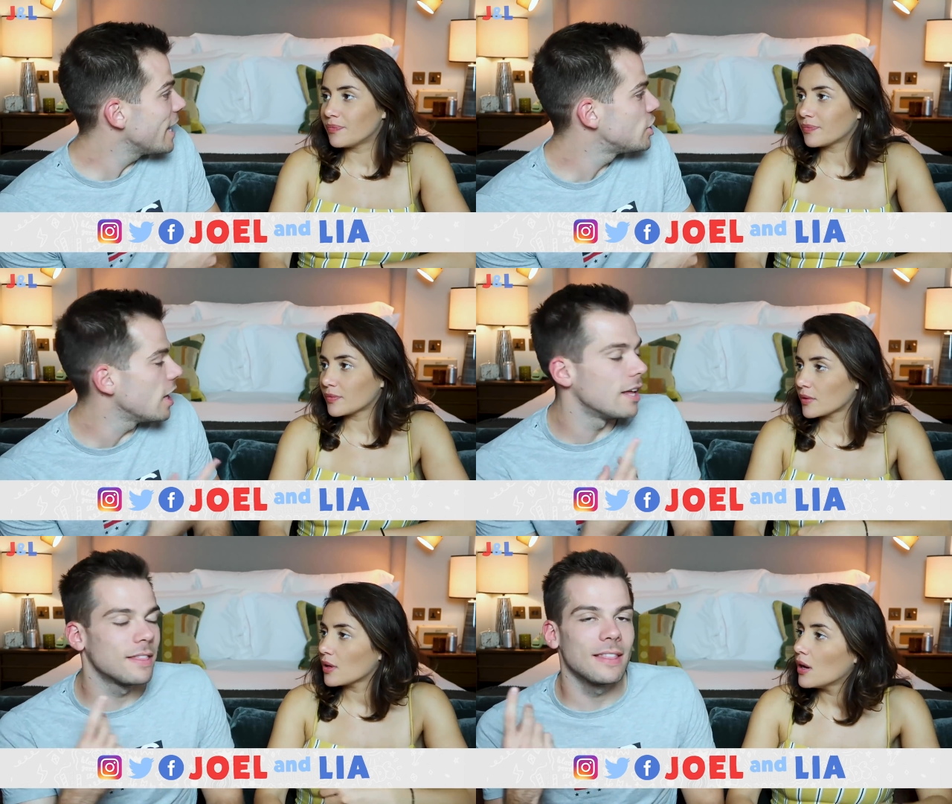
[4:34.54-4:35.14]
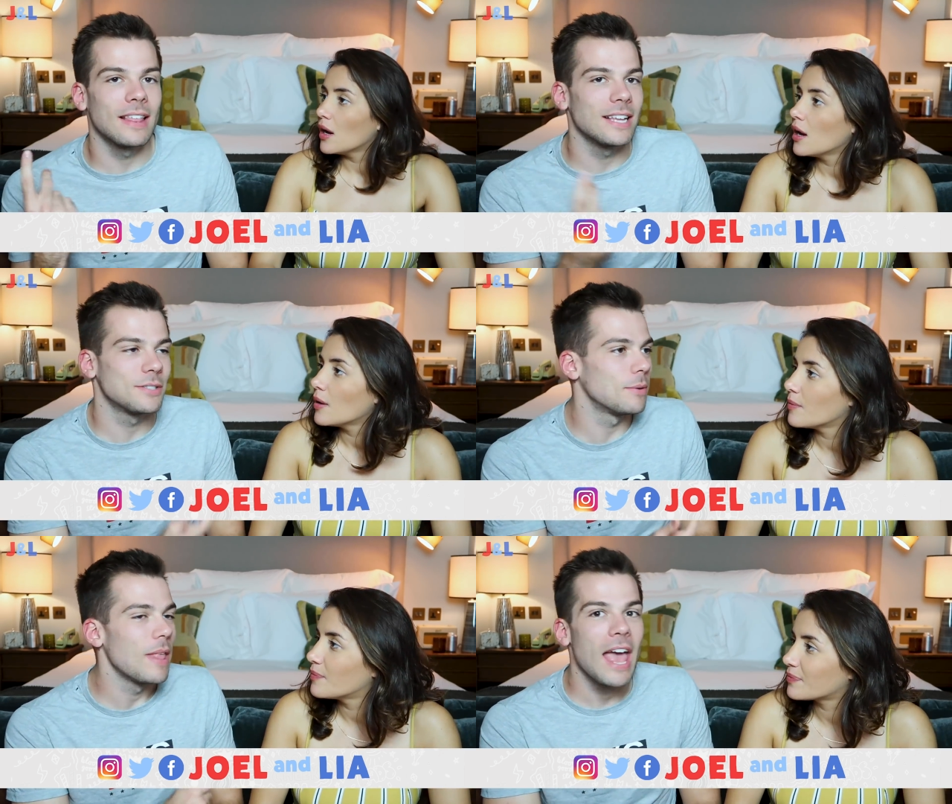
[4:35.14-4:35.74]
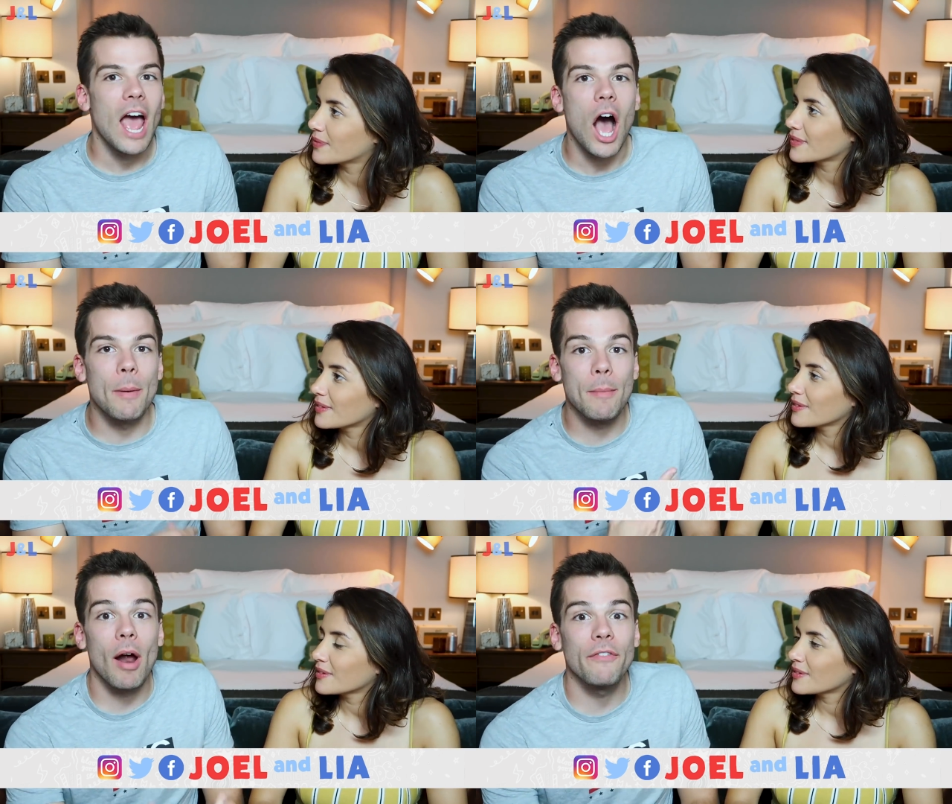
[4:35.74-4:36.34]
Speaker 1: Kesha. Absolutely.
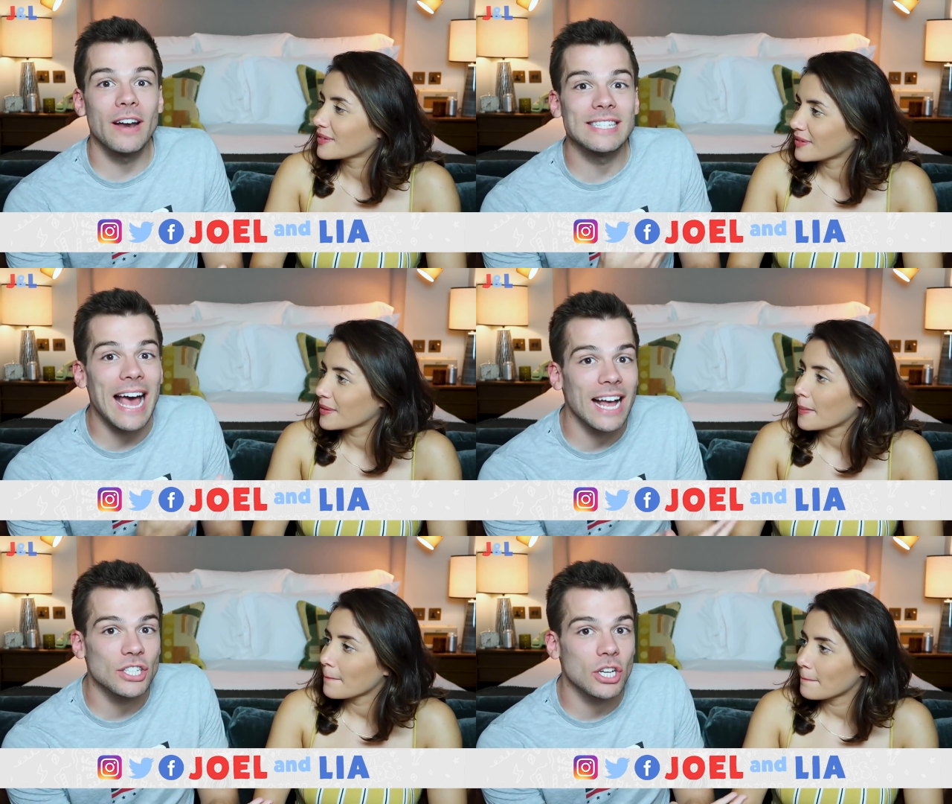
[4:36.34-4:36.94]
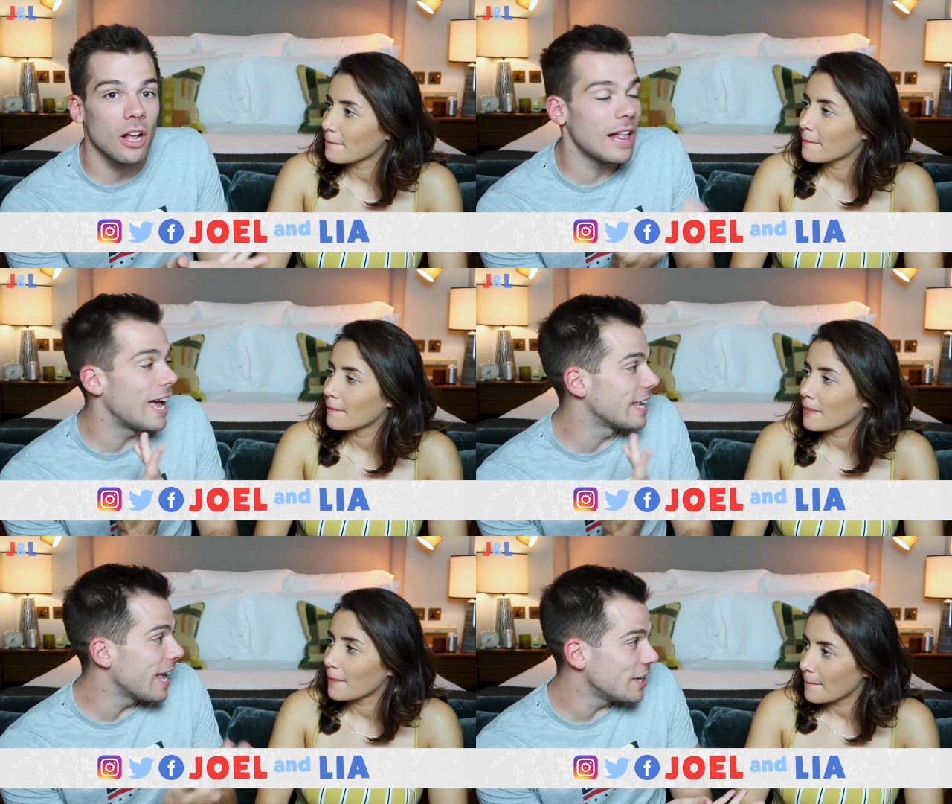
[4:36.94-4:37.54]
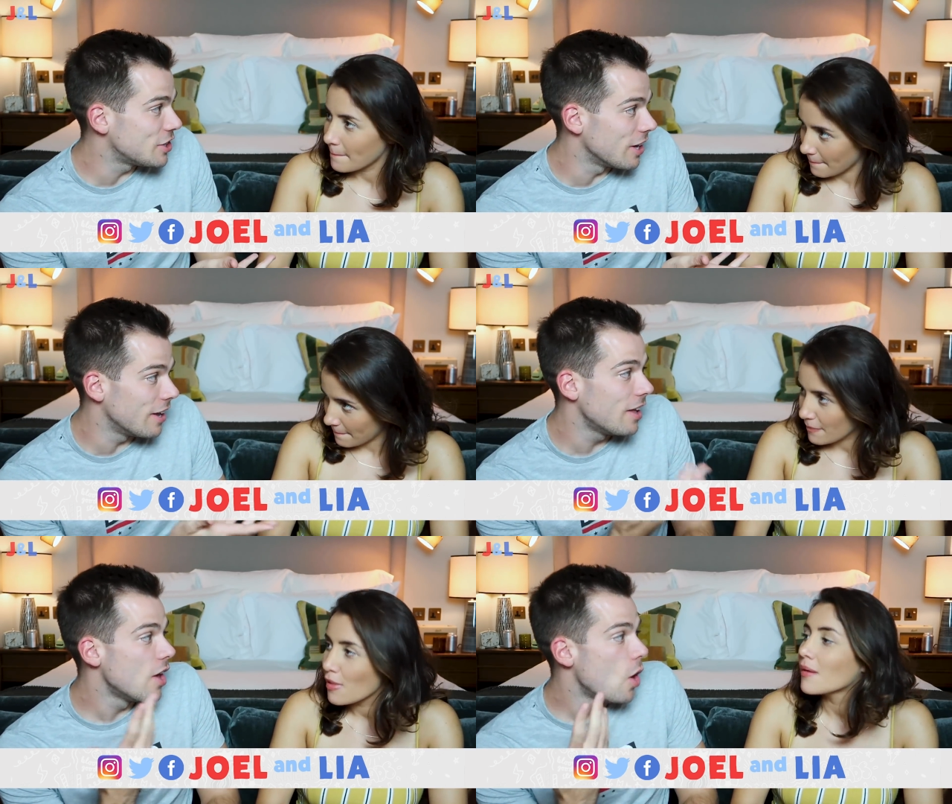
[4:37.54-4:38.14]
I remember our friends Anchal and
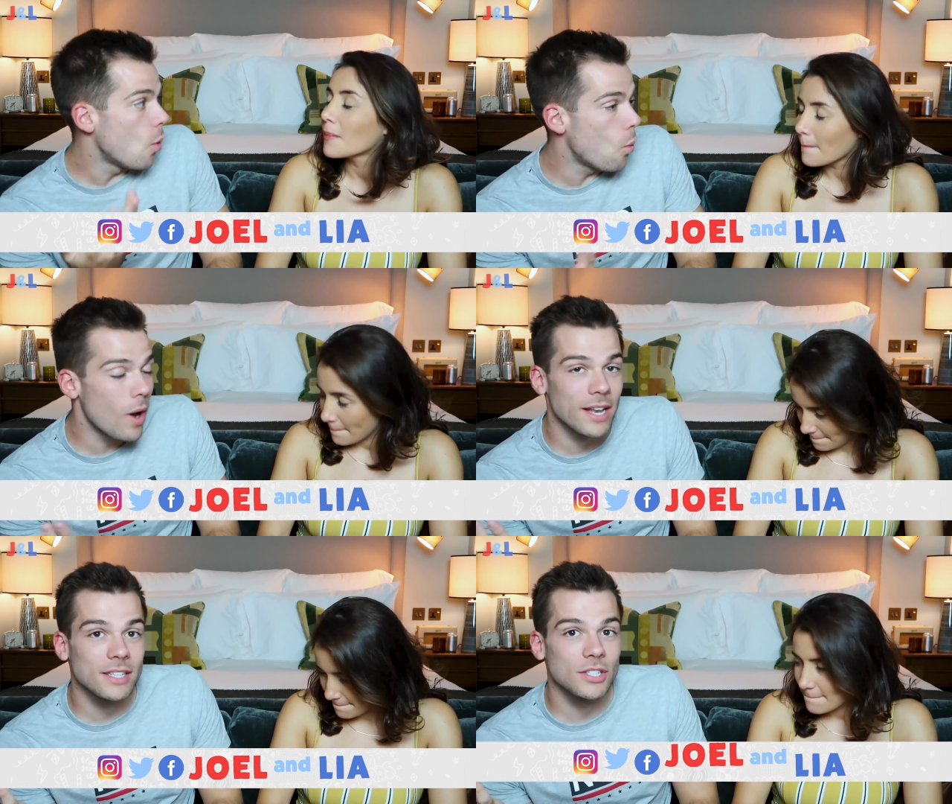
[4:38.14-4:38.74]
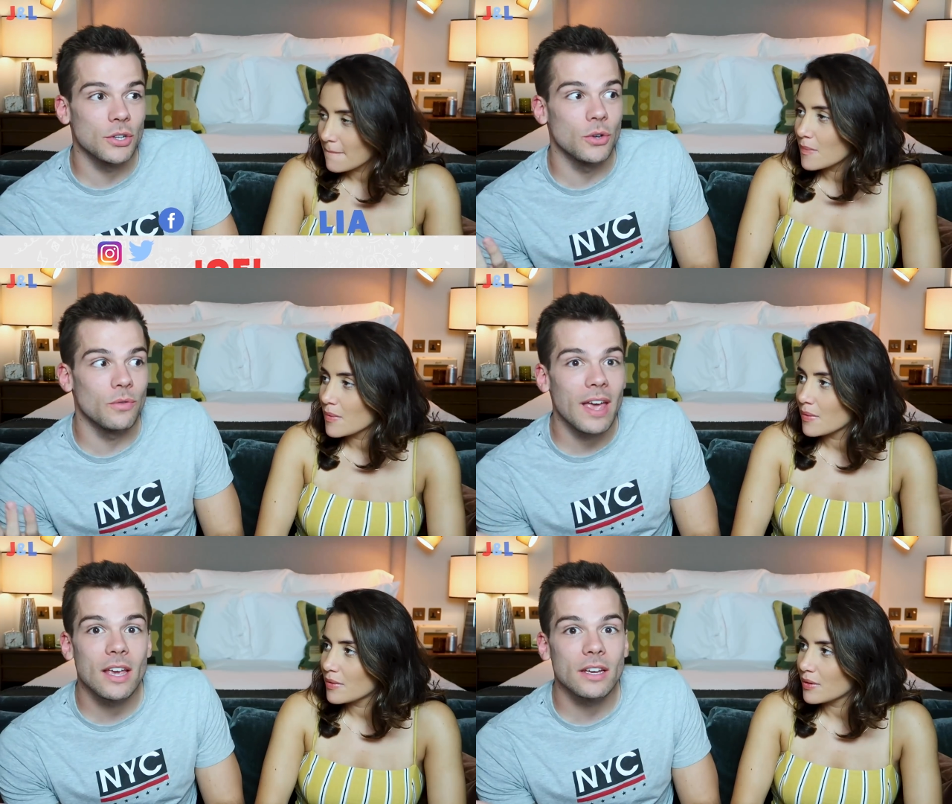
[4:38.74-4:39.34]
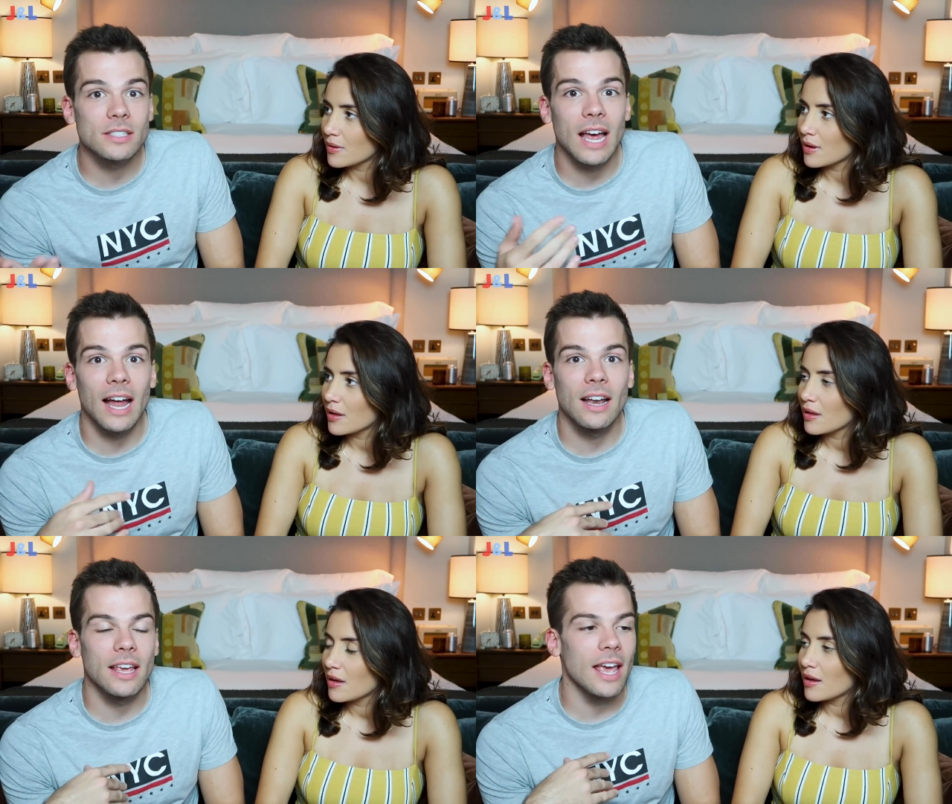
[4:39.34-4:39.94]
Kesha went to Vegas
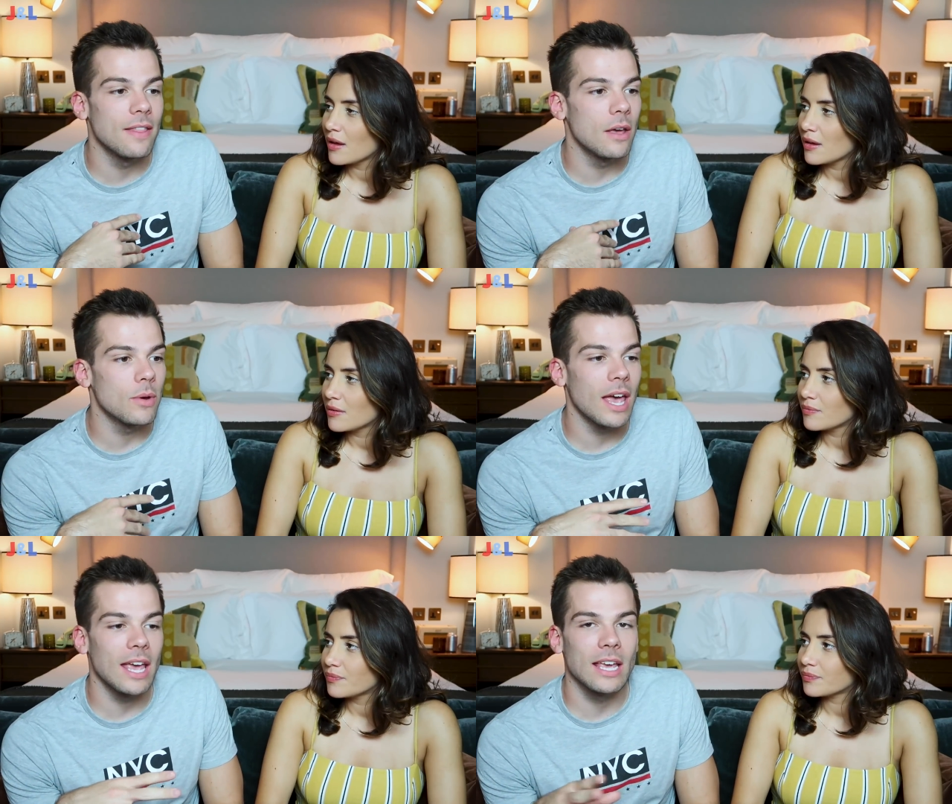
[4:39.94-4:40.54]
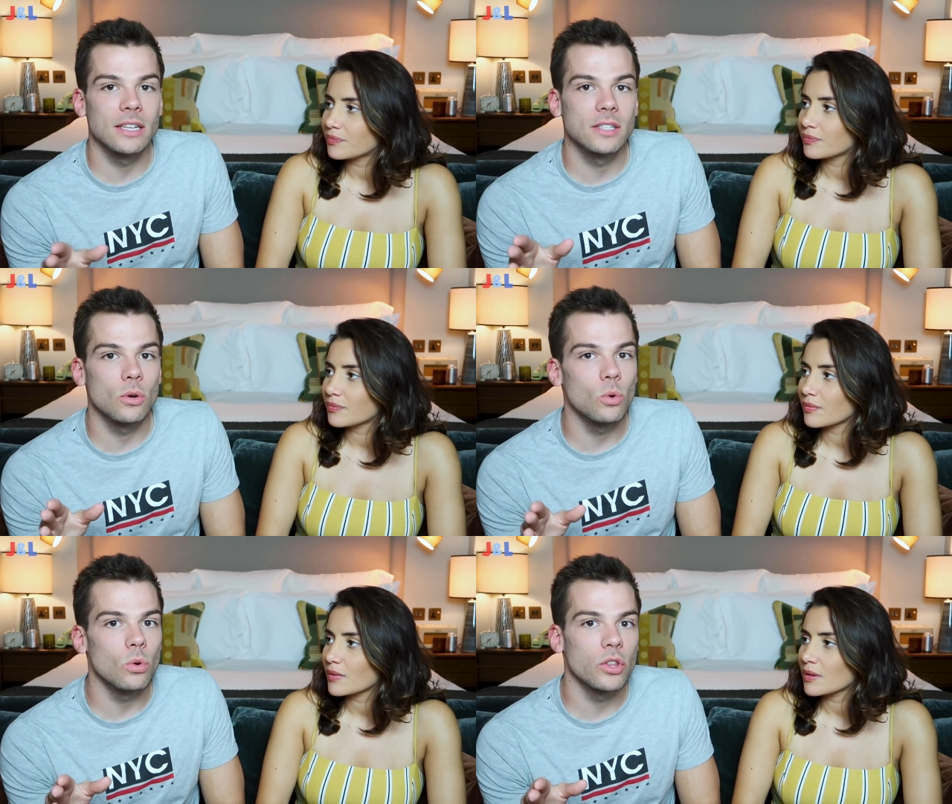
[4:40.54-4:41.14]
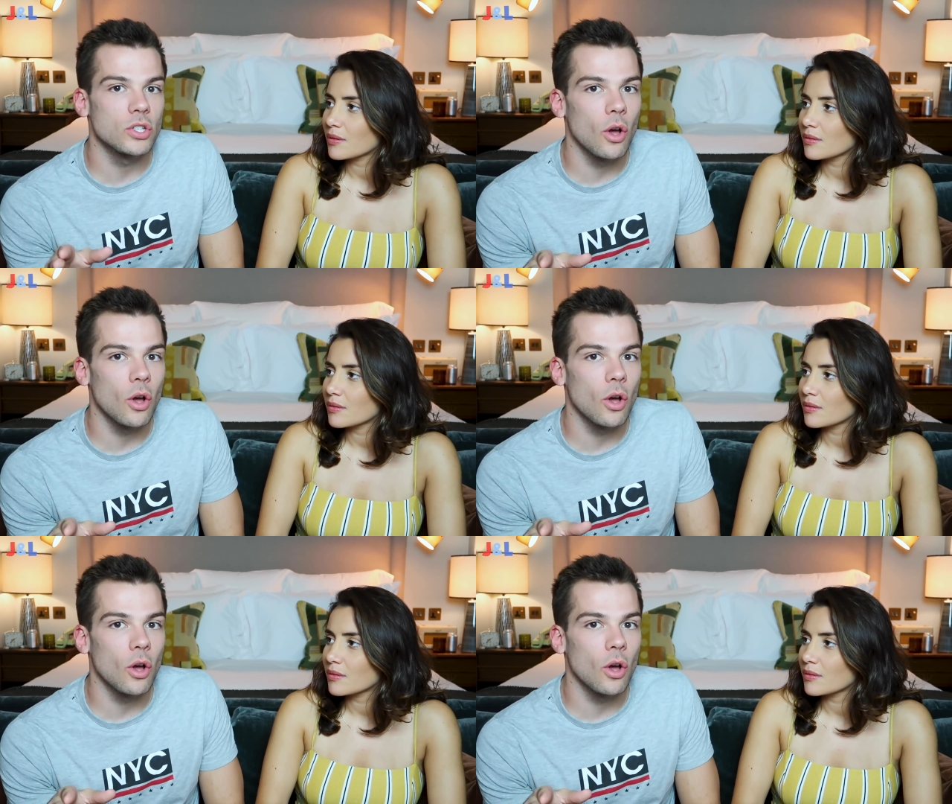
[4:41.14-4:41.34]
and again they were getting into all the